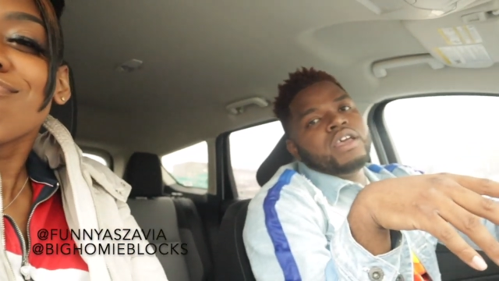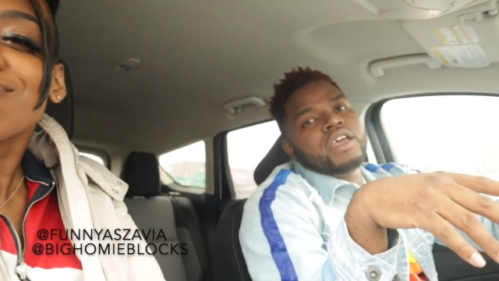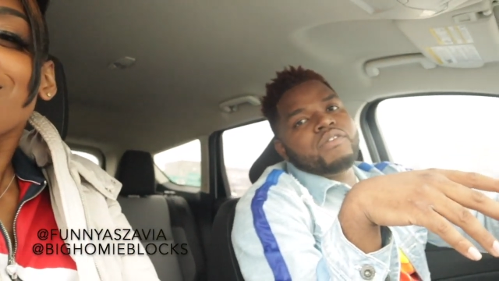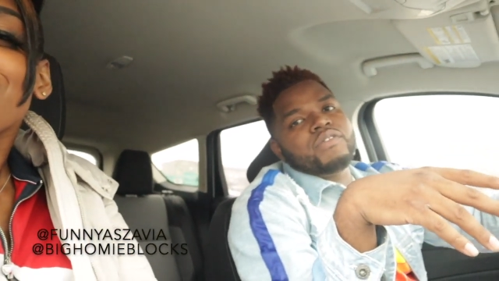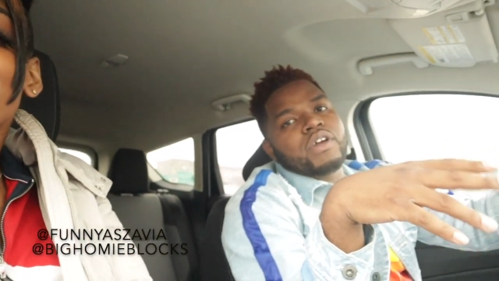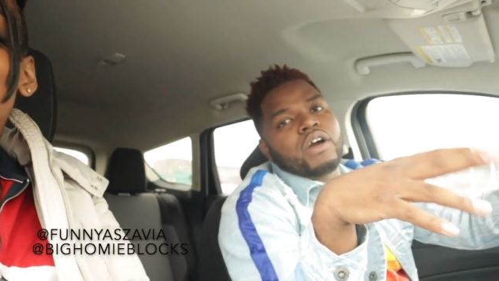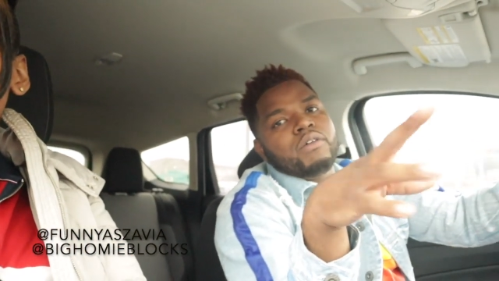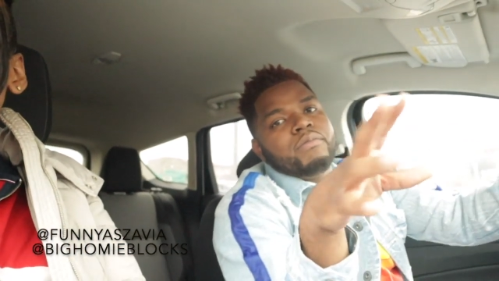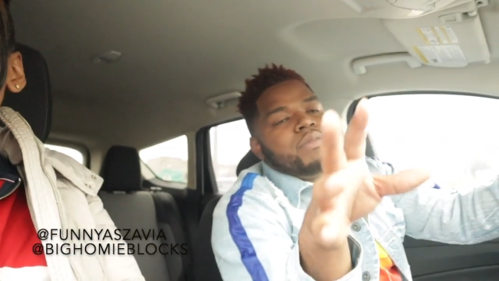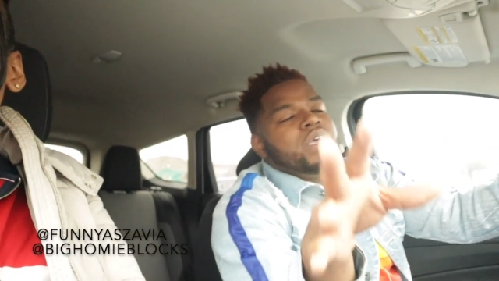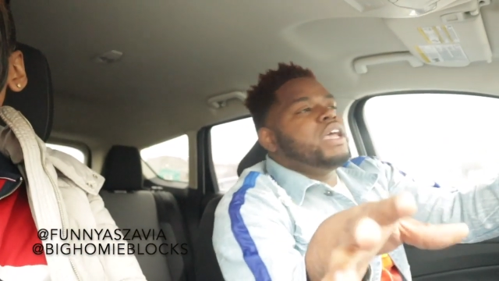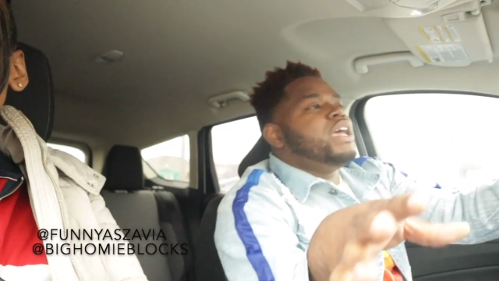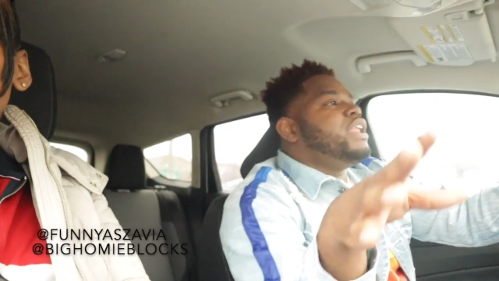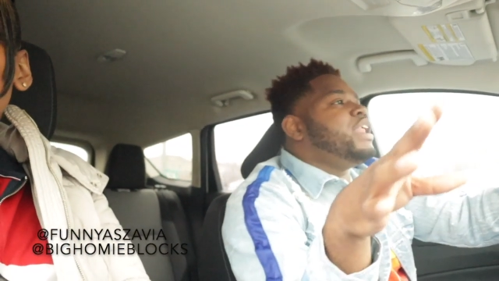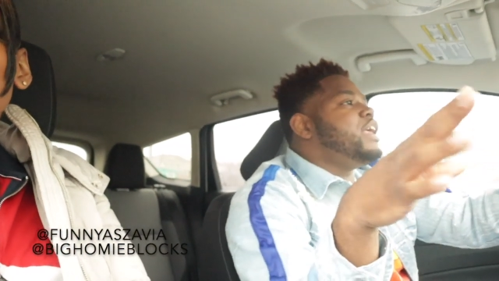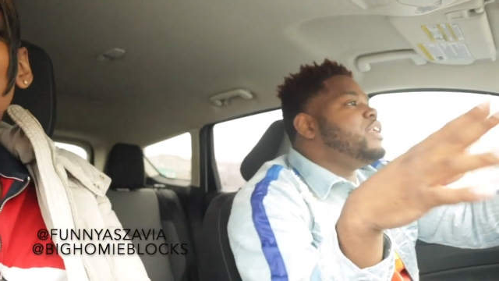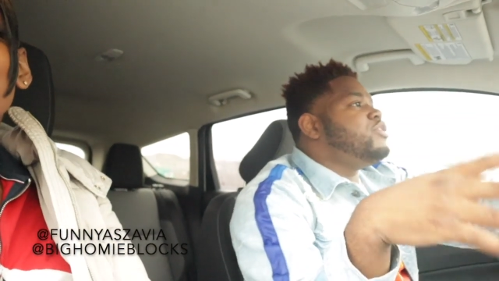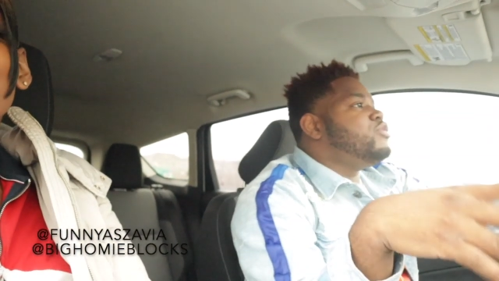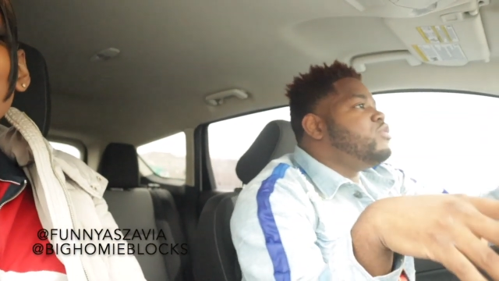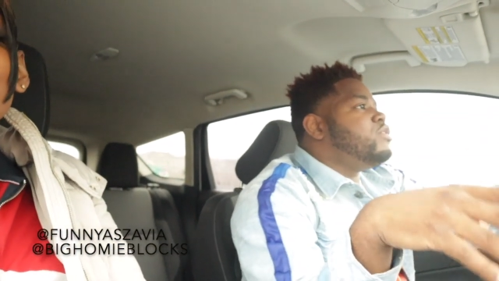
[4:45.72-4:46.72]
If your man
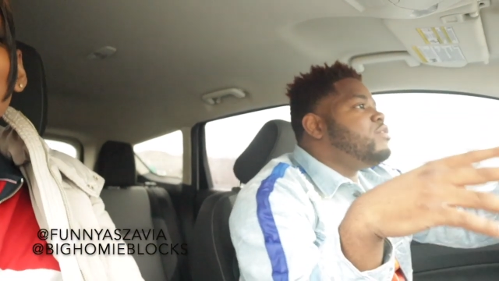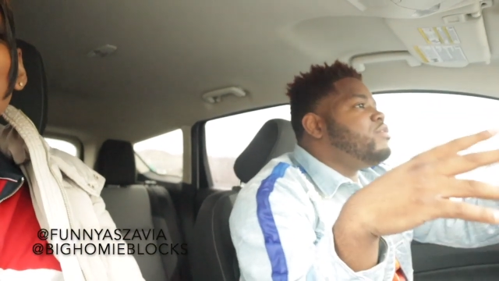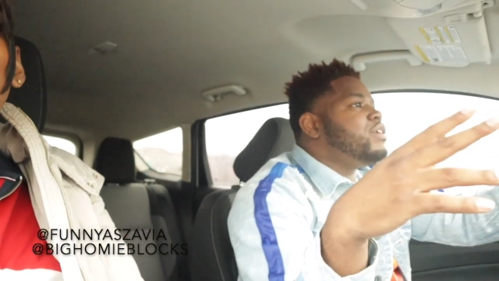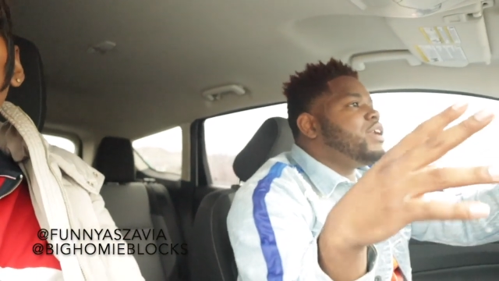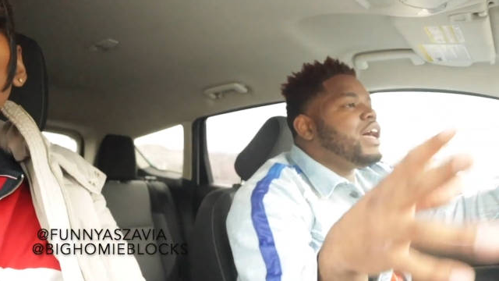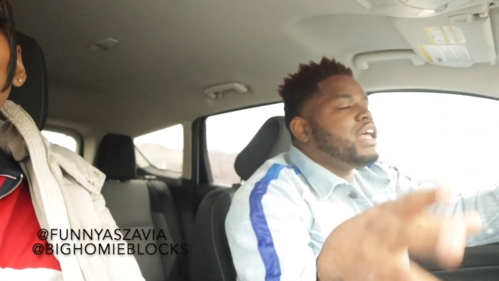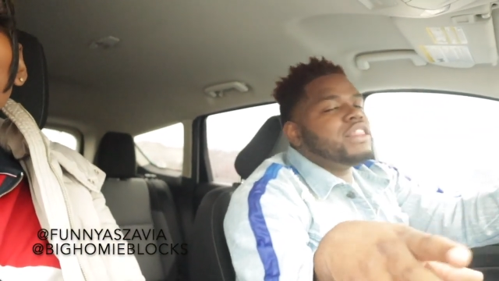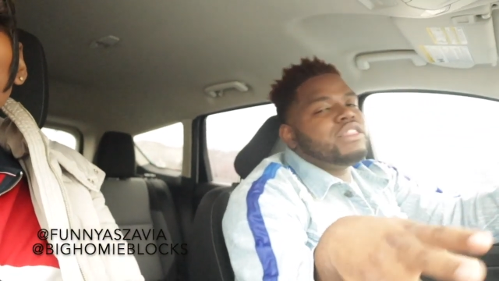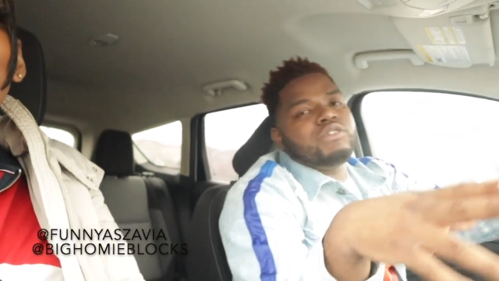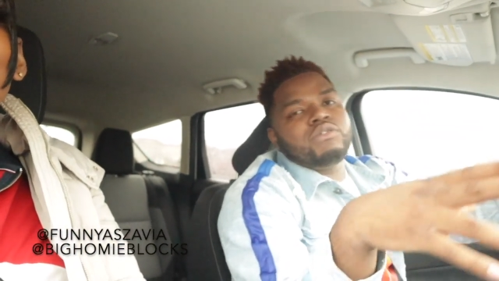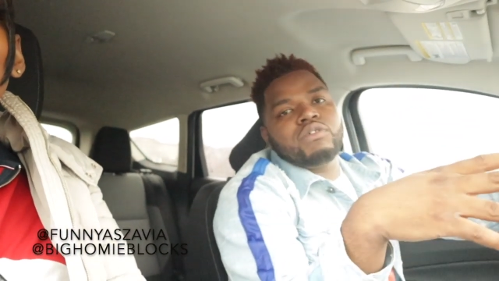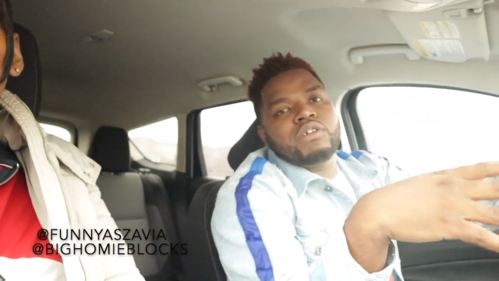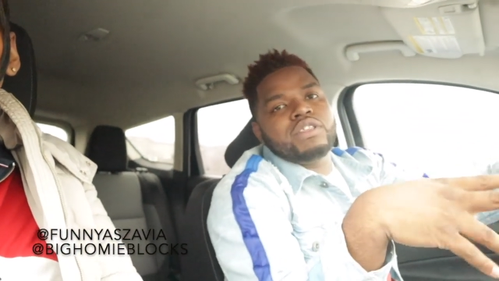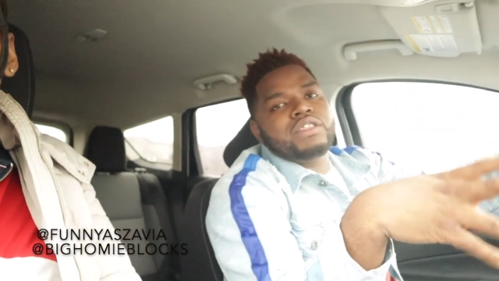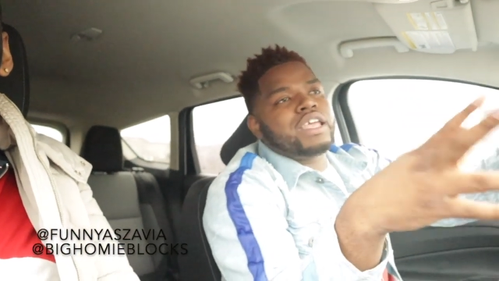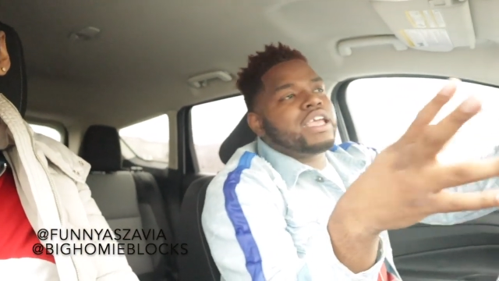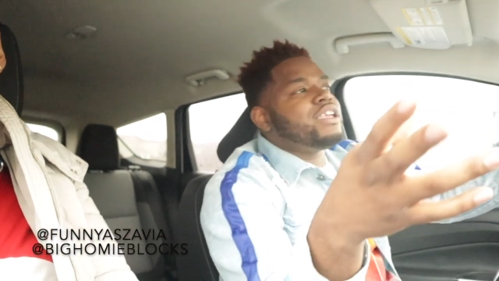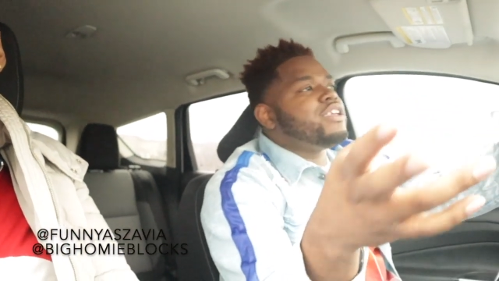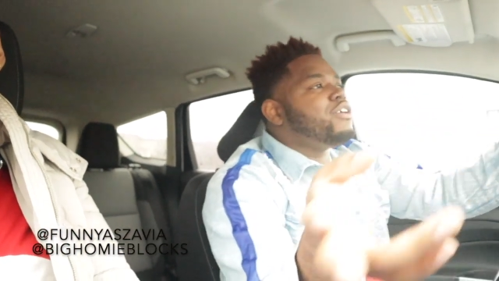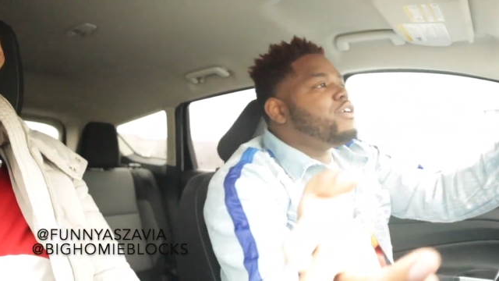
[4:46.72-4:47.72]
ain't doing what I do and
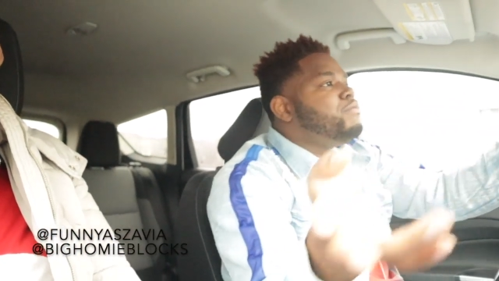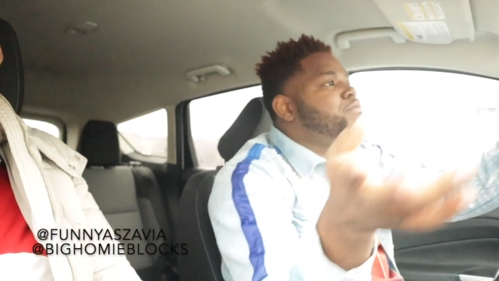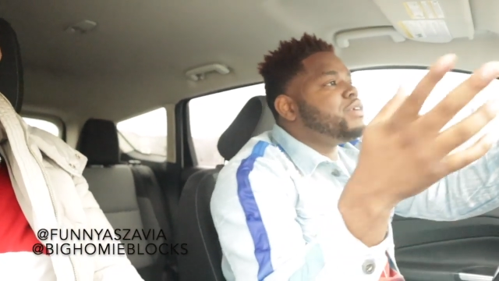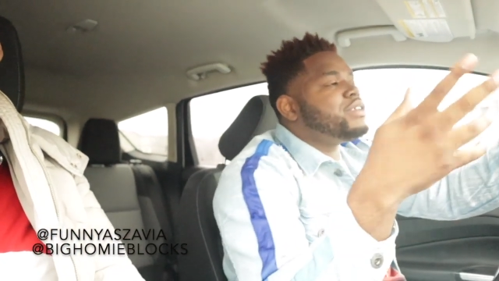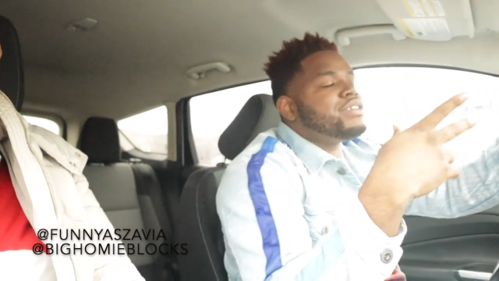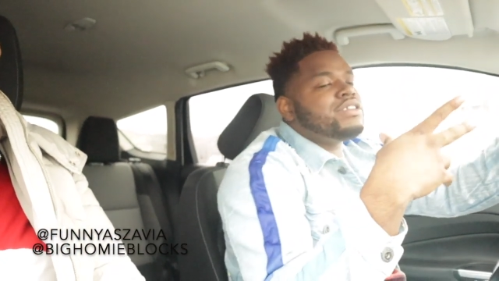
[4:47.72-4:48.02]
take your bitch